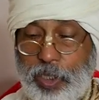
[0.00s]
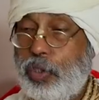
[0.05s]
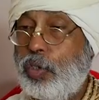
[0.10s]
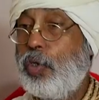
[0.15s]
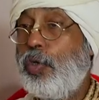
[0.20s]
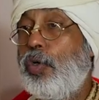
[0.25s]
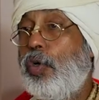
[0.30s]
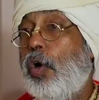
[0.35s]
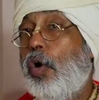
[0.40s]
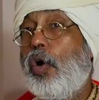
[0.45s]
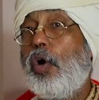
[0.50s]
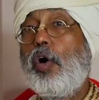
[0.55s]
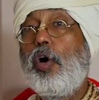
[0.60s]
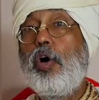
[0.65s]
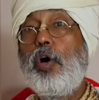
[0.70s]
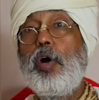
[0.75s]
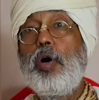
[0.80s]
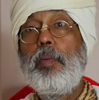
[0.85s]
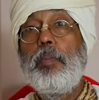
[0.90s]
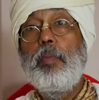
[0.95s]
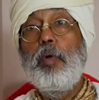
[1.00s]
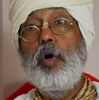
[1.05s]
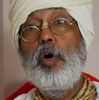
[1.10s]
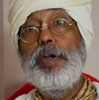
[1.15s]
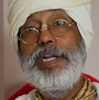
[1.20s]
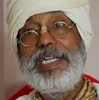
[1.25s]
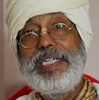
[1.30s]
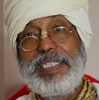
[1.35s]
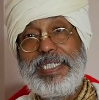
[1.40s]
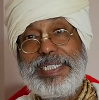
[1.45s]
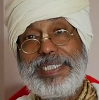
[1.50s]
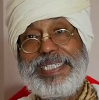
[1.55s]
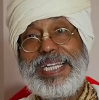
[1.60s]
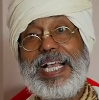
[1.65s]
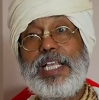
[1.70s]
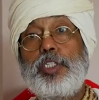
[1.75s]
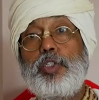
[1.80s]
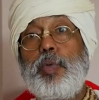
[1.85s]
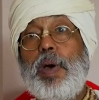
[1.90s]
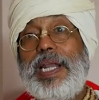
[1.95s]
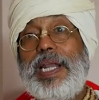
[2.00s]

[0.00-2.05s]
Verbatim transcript: to know more in details